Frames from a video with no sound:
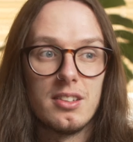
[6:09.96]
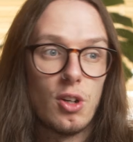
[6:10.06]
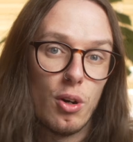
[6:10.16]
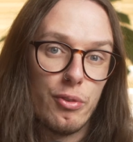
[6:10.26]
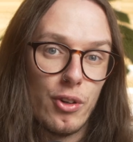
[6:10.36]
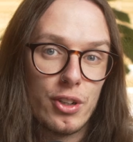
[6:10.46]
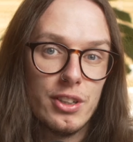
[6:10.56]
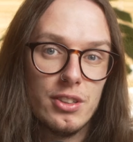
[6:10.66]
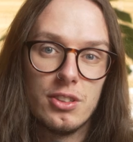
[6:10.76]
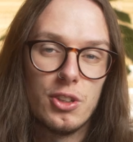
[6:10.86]
has
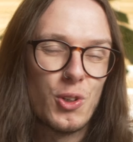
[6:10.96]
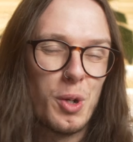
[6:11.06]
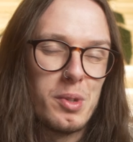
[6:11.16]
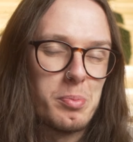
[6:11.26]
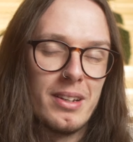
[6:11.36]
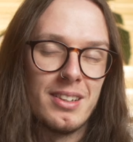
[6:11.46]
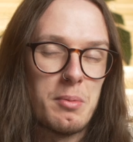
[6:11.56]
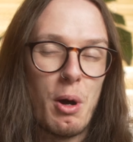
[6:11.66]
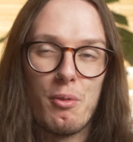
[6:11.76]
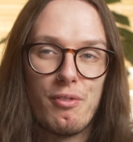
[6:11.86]
autofocus, you're going to be spending
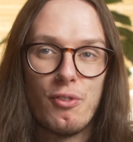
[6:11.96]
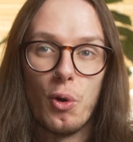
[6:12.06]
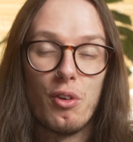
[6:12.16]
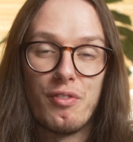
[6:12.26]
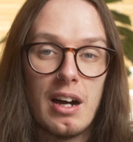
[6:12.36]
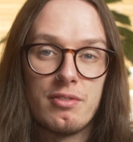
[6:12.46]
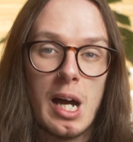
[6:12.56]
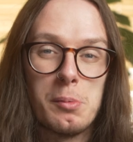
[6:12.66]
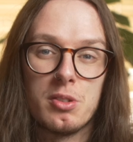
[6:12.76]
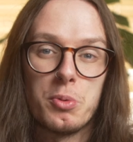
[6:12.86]
about 4 or 5
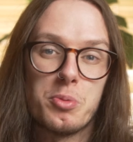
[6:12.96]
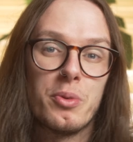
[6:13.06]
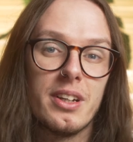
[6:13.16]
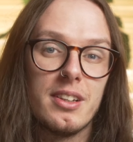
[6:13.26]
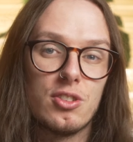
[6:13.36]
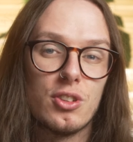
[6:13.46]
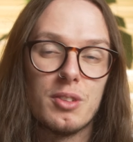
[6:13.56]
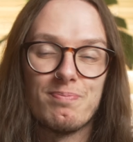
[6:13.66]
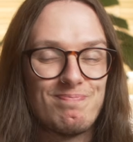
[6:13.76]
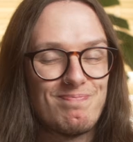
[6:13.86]
times as much money,
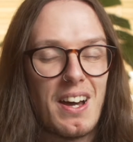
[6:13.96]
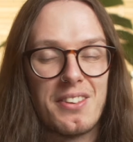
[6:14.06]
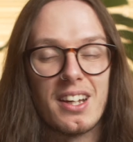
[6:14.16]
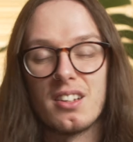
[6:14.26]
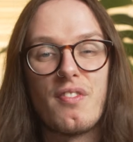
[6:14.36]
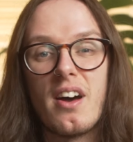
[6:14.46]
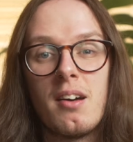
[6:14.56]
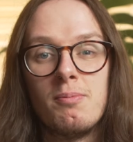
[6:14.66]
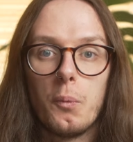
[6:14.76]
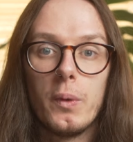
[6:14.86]
so I think it's
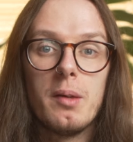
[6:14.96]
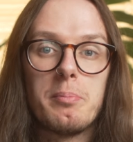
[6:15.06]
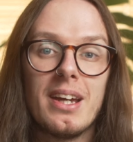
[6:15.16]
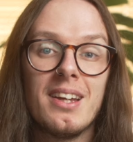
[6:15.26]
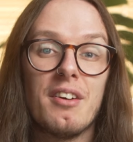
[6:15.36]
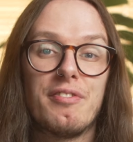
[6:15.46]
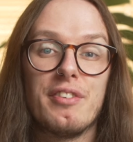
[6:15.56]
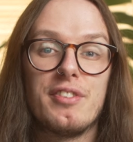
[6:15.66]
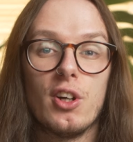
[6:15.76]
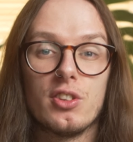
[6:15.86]
fair. With it being a
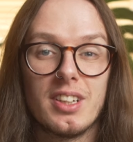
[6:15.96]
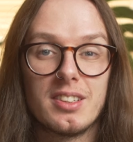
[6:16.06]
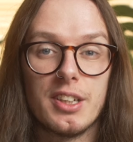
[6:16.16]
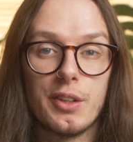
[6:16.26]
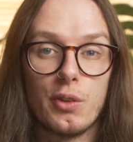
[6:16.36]
50 or 60